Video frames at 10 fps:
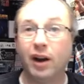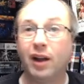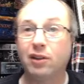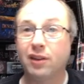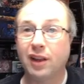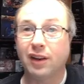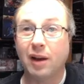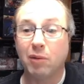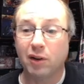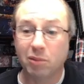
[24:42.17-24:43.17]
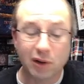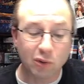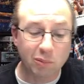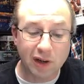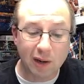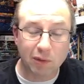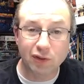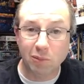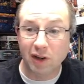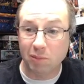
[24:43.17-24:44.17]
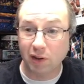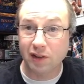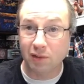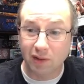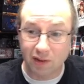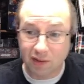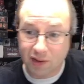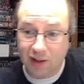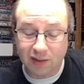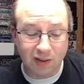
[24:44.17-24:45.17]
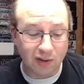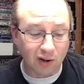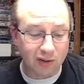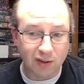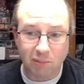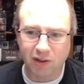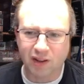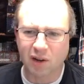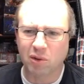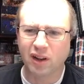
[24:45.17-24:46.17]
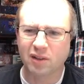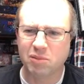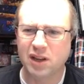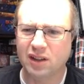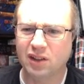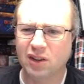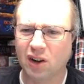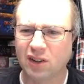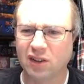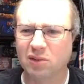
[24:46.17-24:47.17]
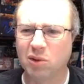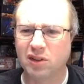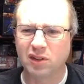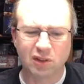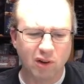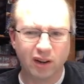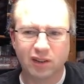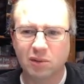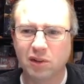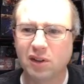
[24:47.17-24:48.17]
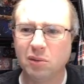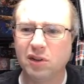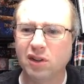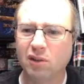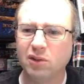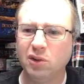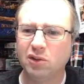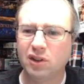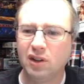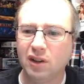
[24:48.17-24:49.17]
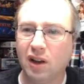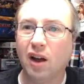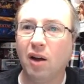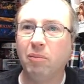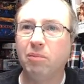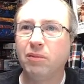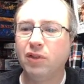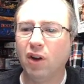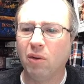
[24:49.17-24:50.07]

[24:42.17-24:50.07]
I thought that lab rat was pretty cool, being able to manipulate things in the darkness. But then I realized being in the darkness wasn't the greatest. It was it was tough news. Um, so